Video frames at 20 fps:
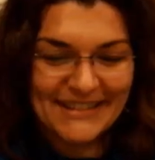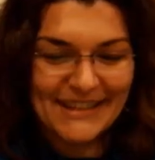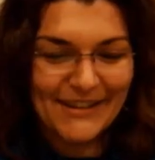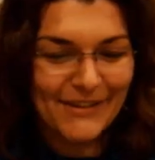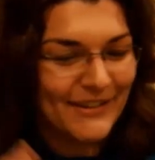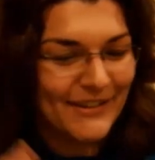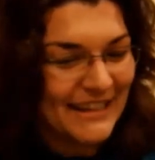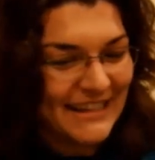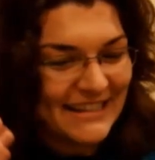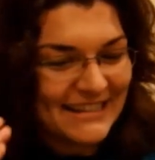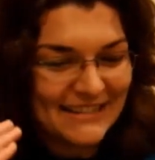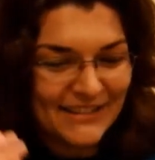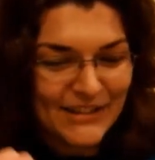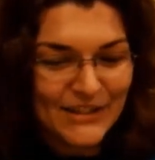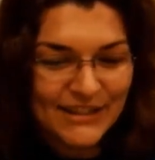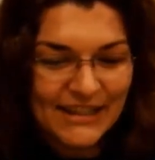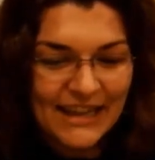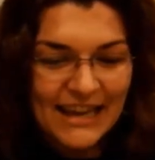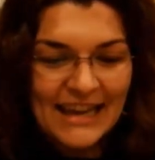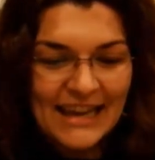So it's
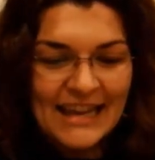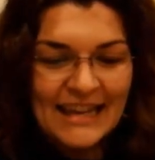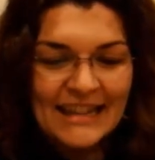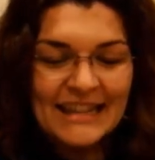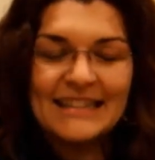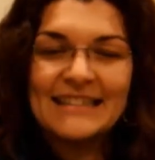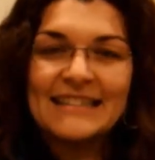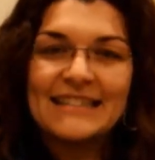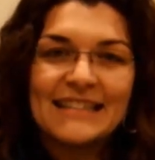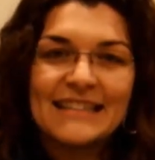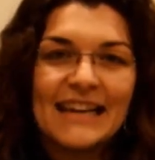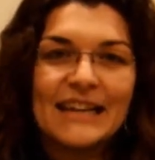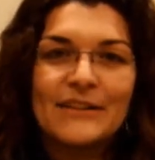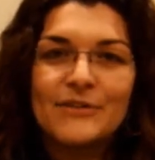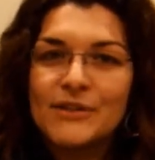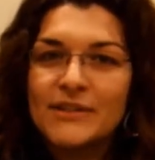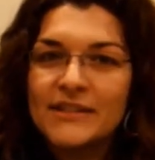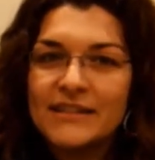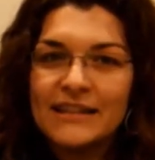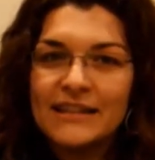just, there's these
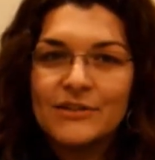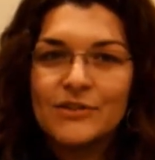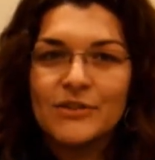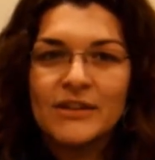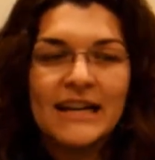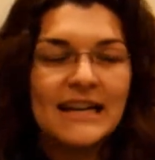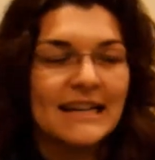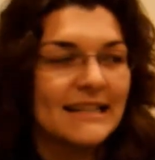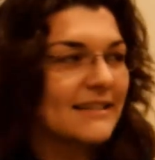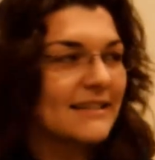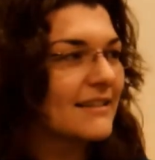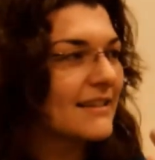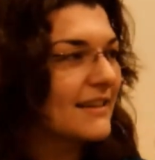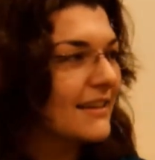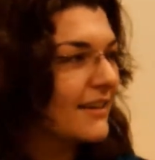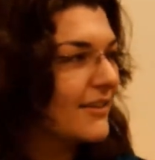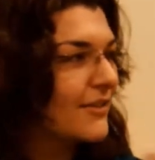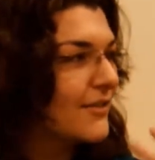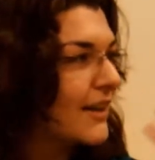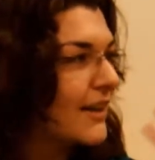interesting traits,
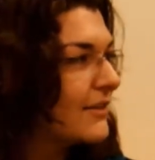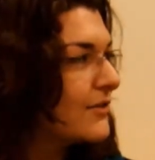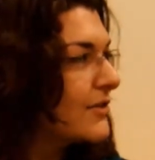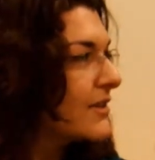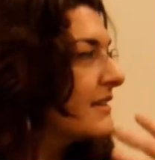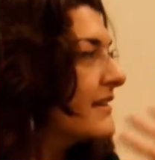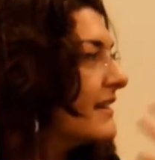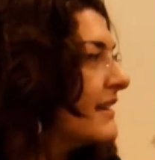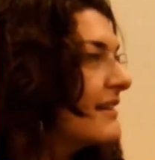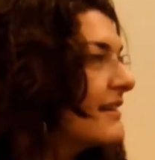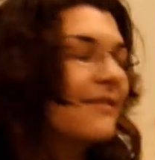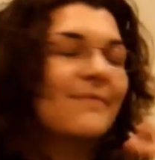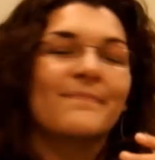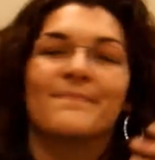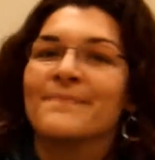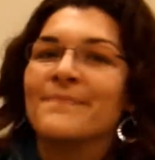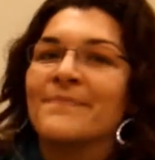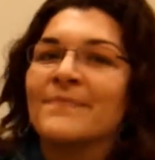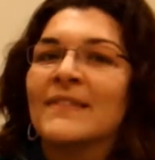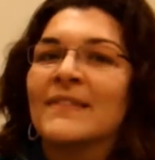you know, interesting
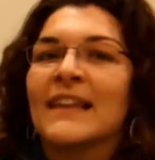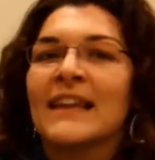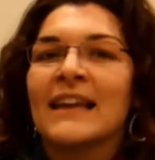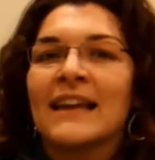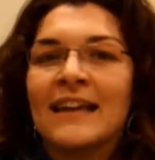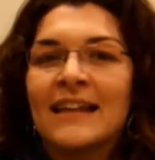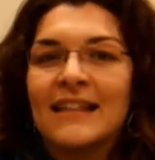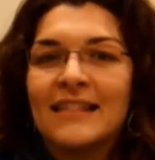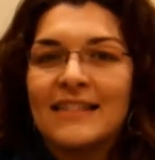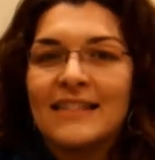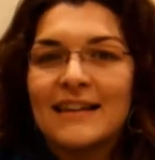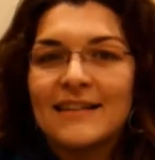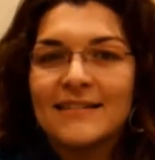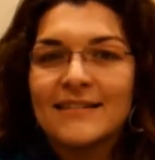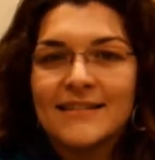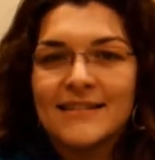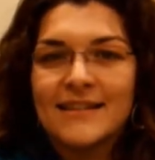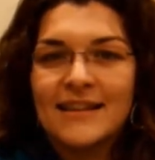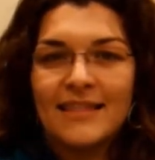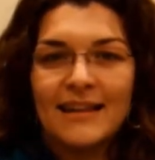
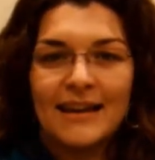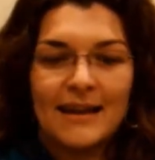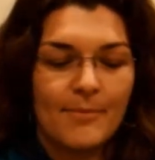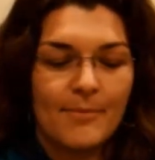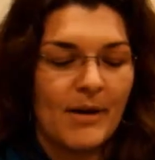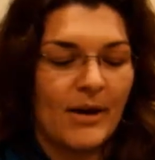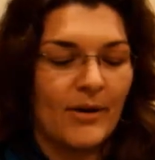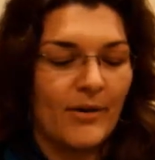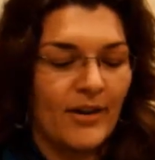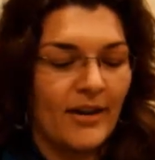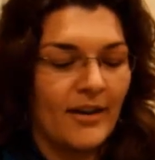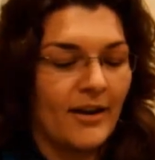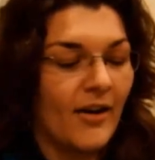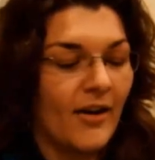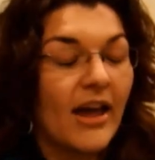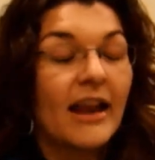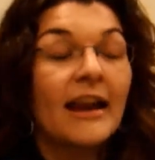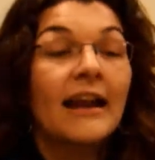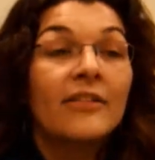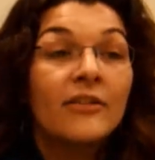things to think about. You know,
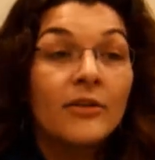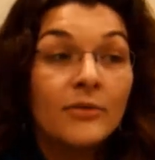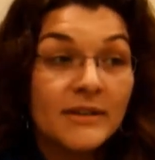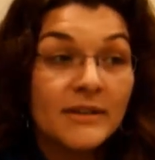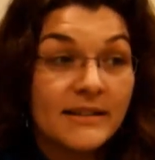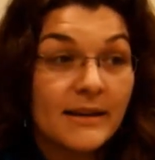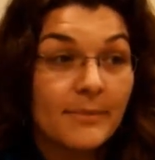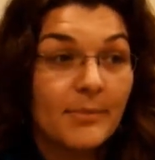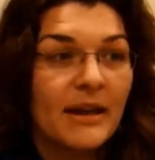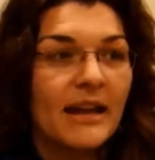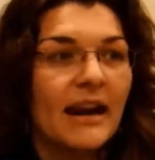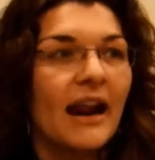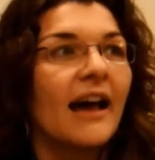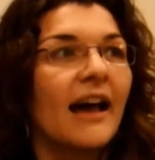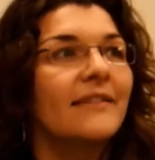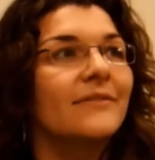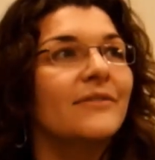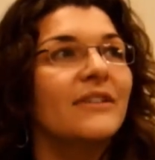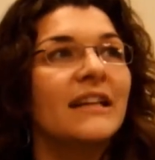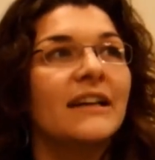another recipient,
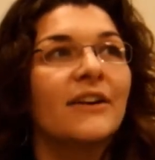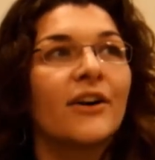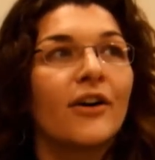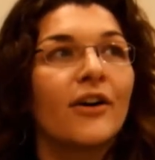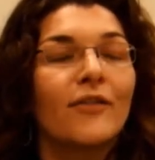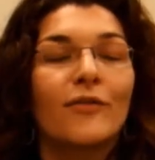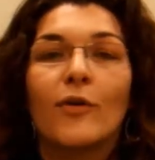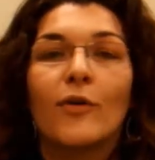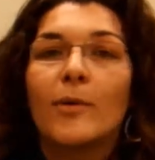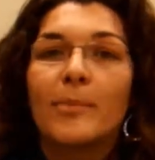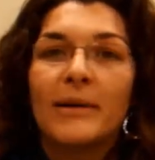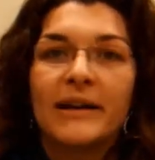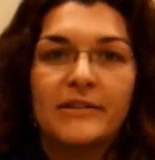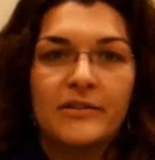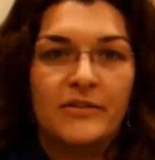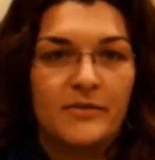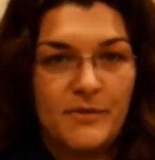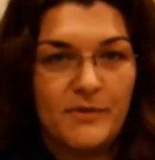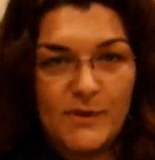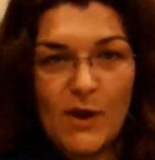I've knit her 4
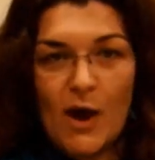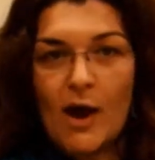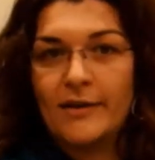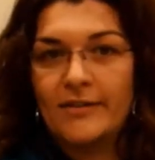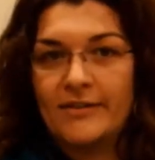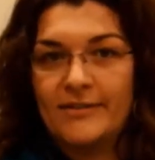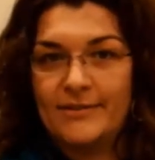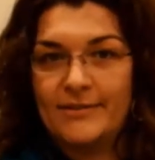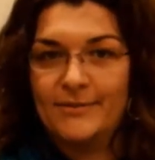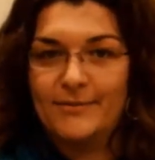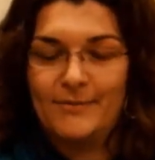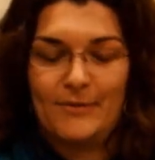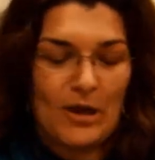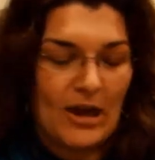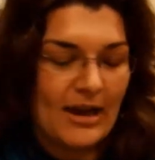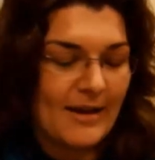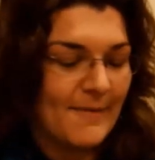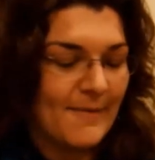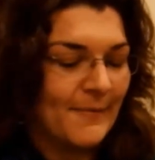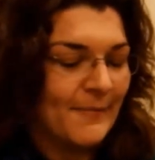pairs of socks,
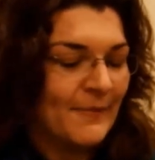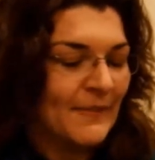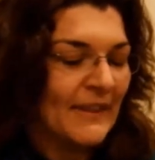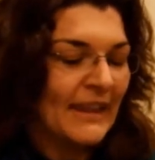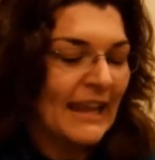okay?